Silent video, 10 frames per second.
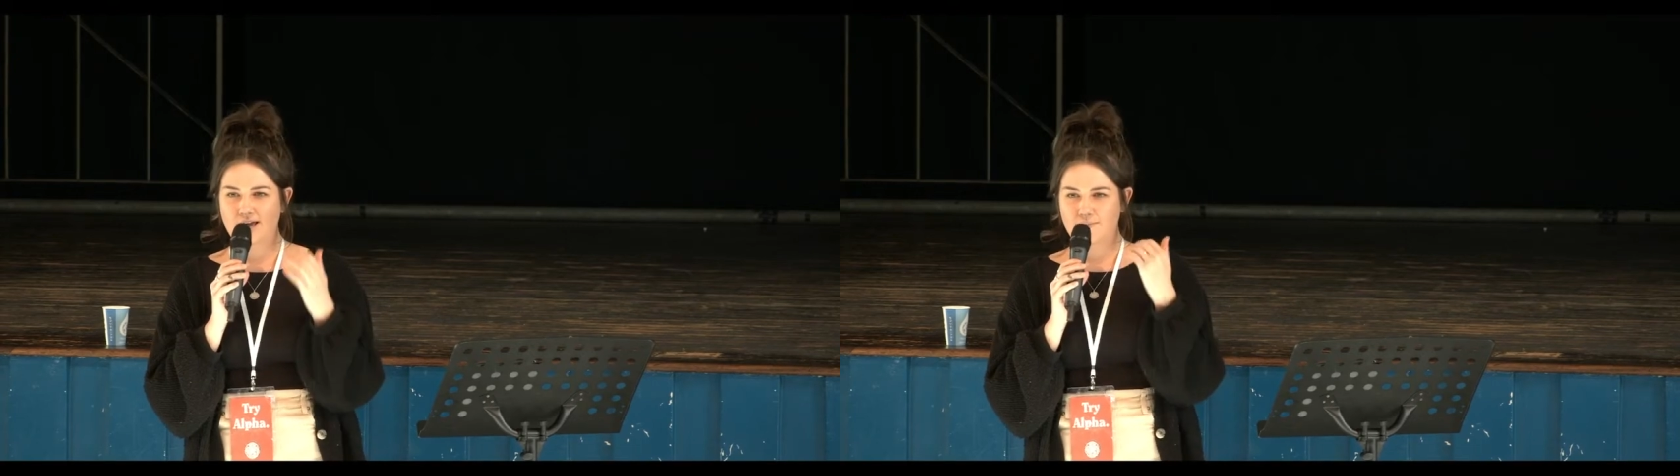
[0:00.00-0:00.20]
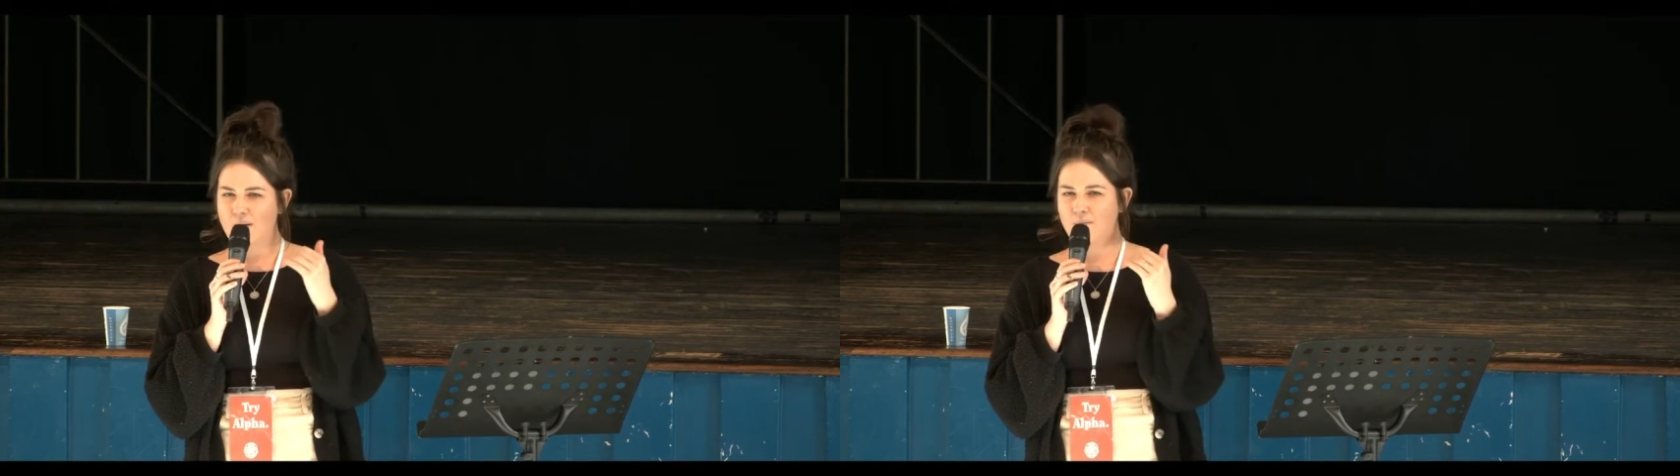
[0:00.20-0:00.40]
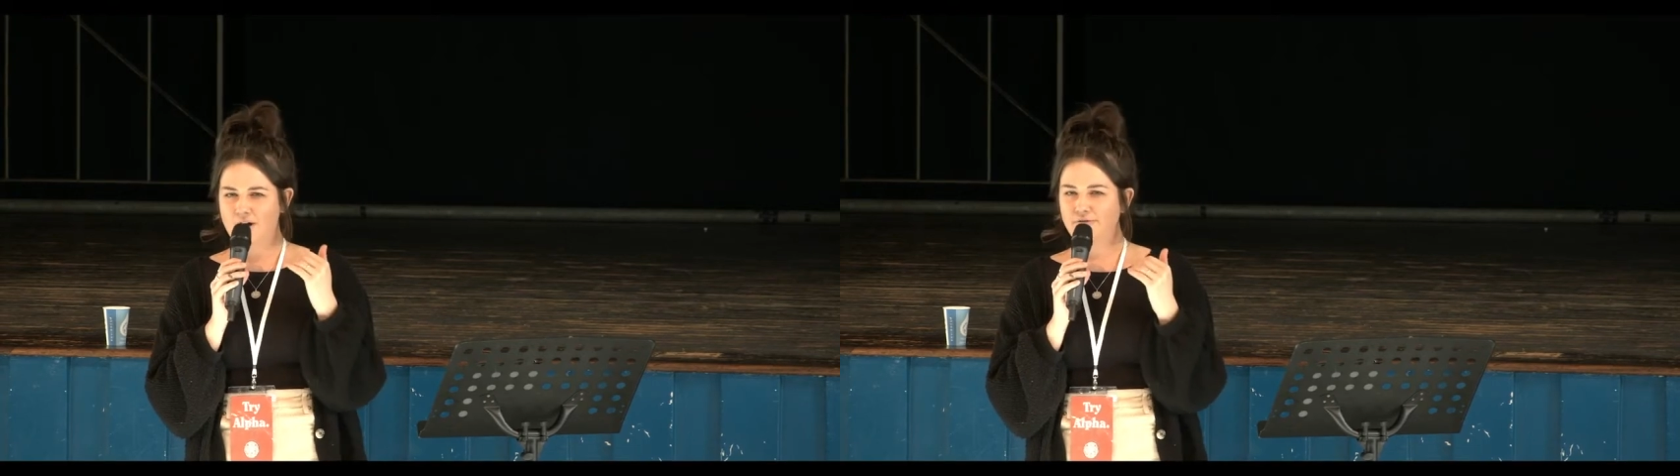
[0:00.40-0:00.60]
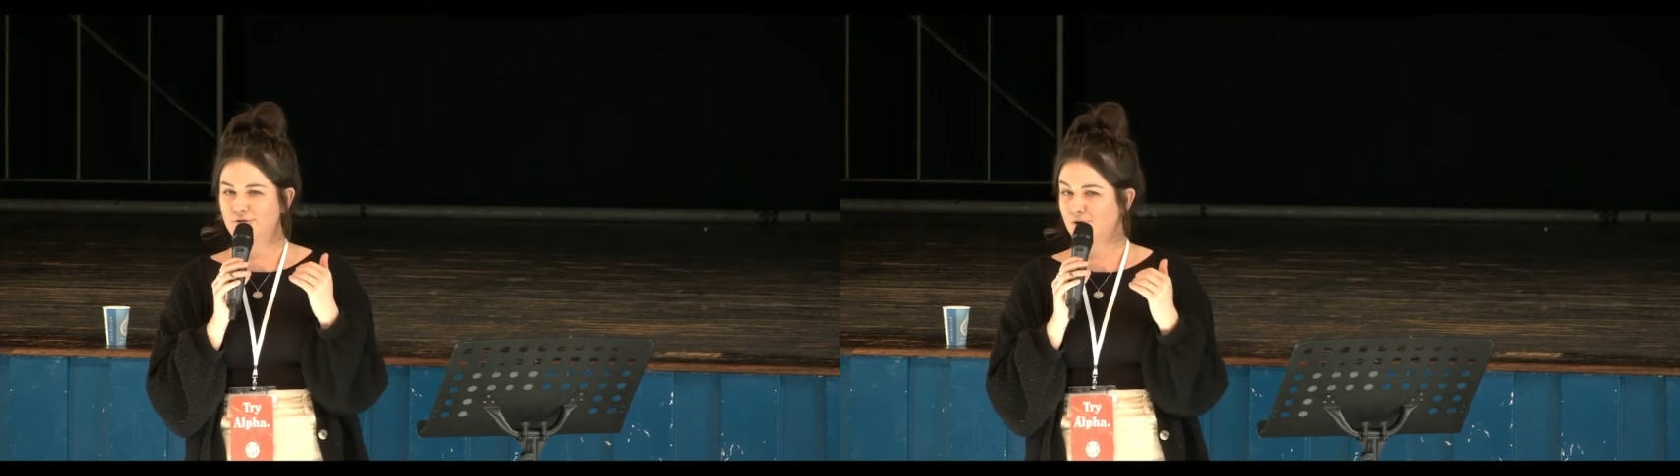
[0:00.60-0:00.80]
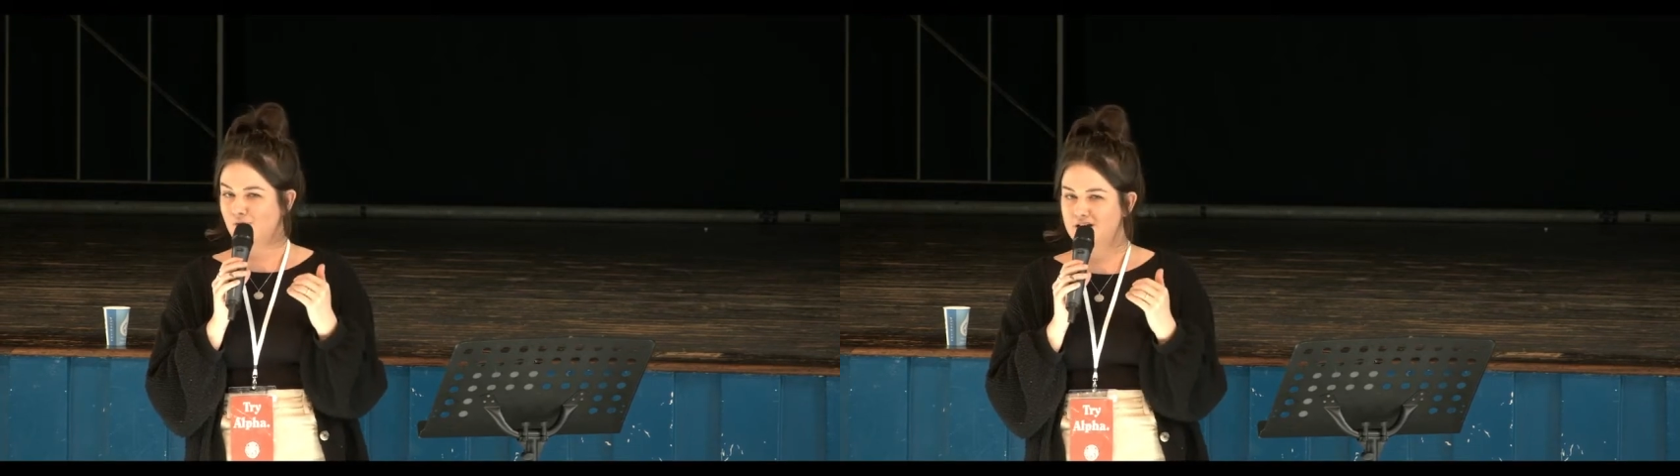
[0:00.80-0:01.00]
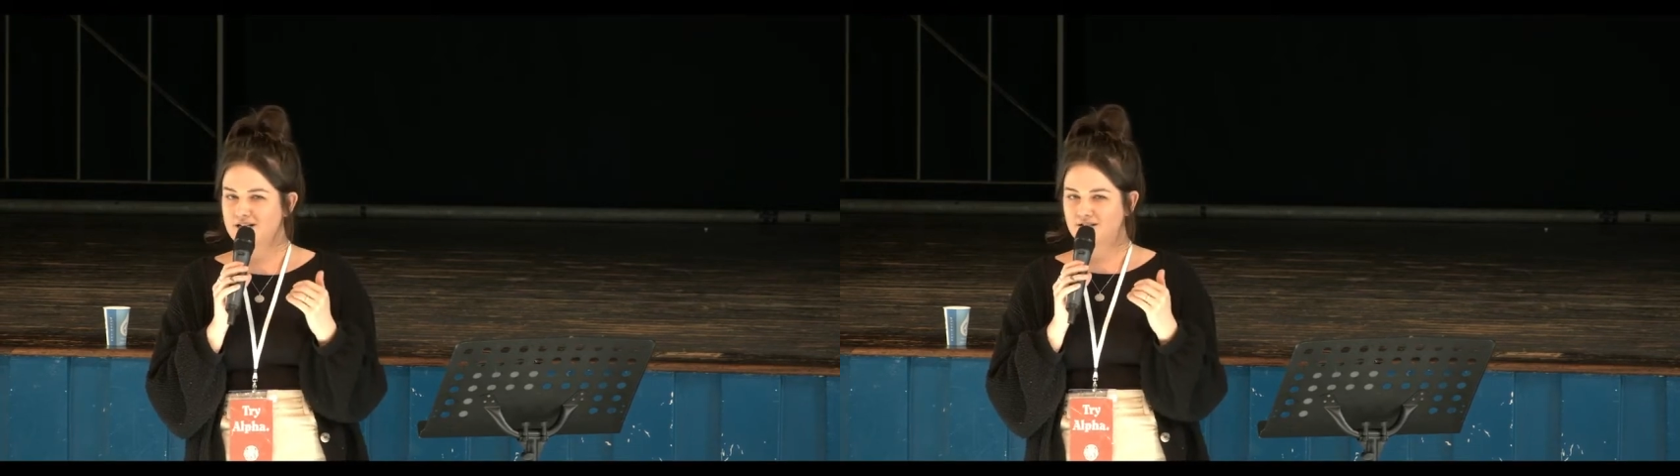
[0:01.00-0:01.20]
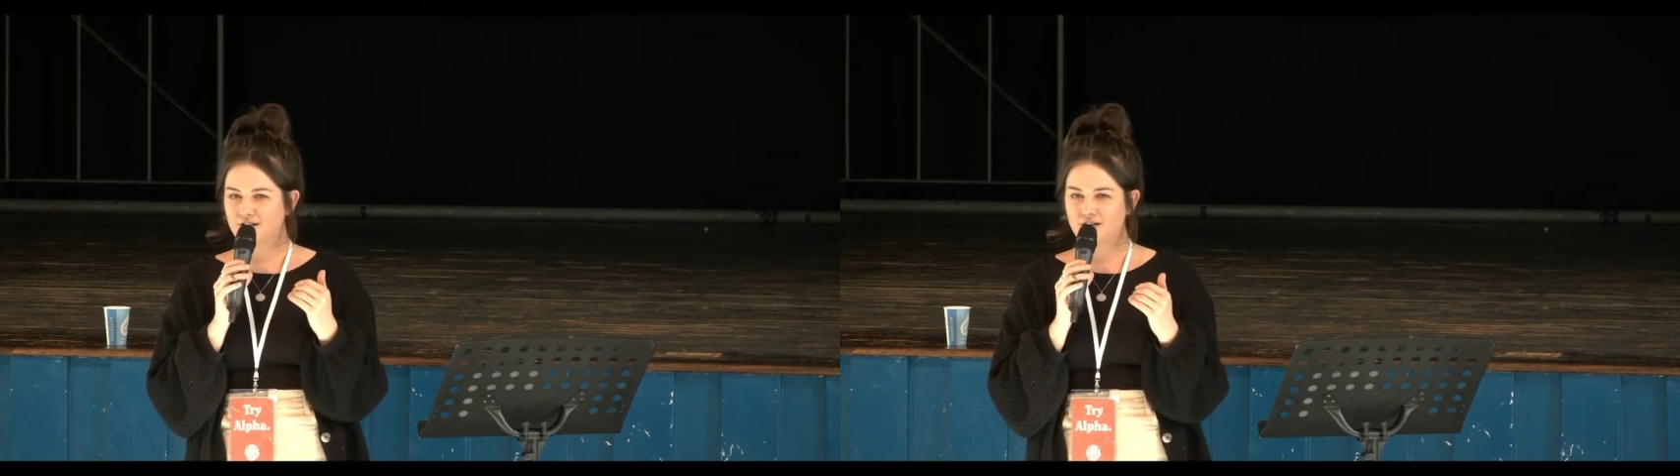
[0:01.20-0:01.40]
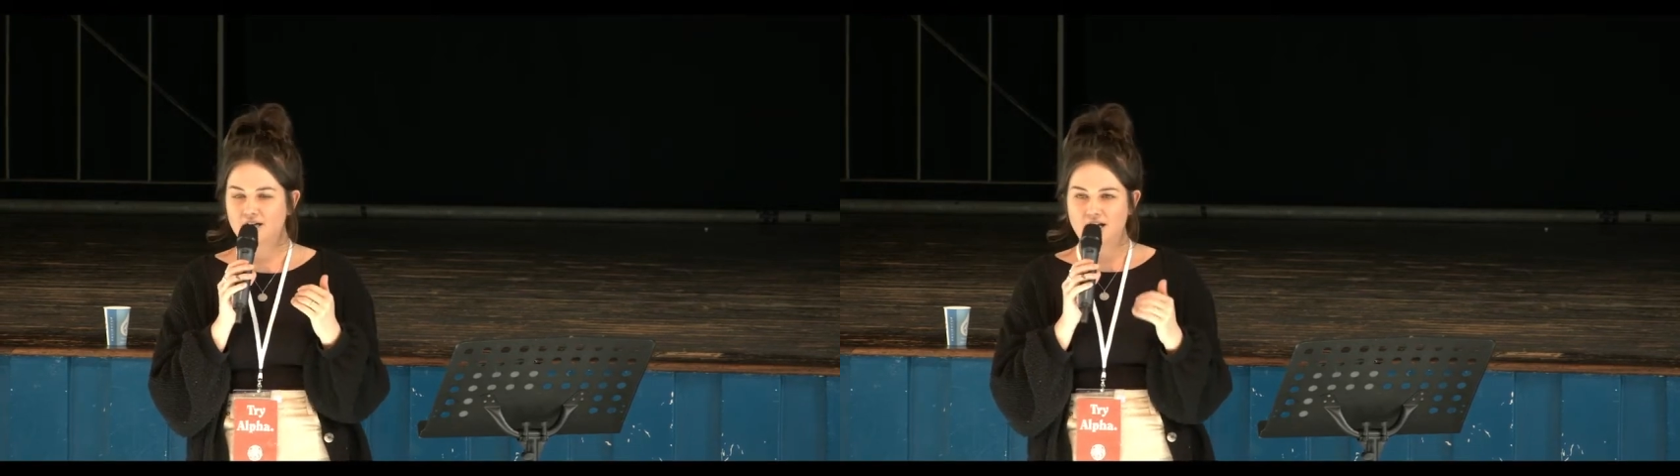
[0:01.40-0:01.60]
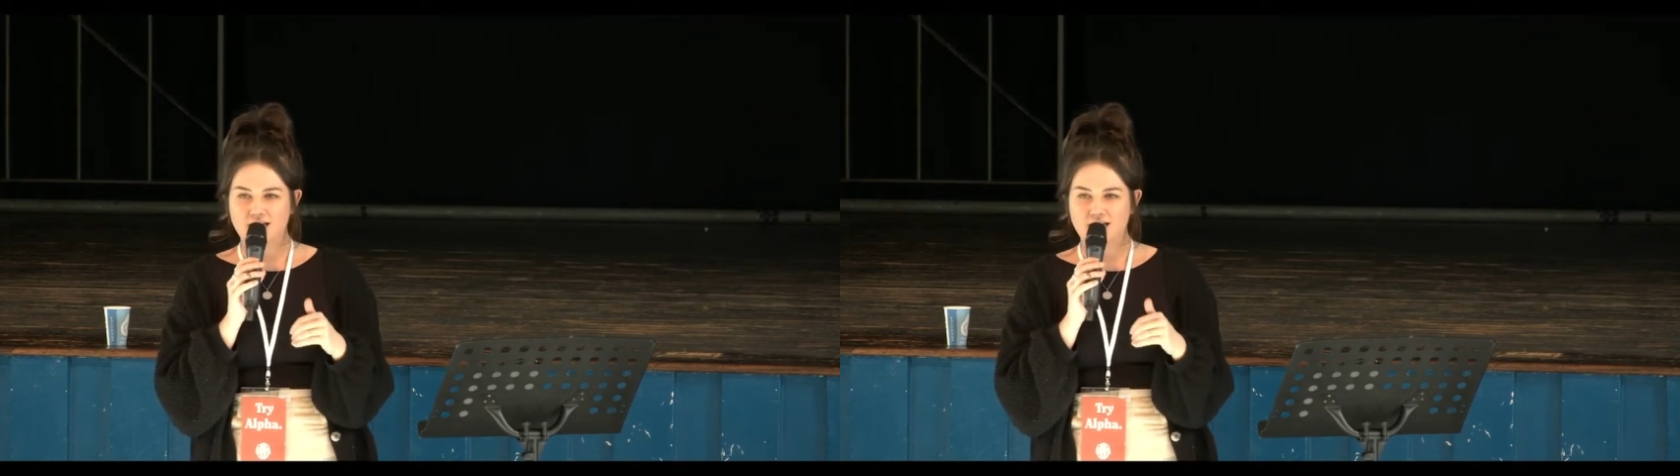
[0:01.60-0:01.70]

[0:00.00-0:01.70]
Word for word: in my mind for a reason?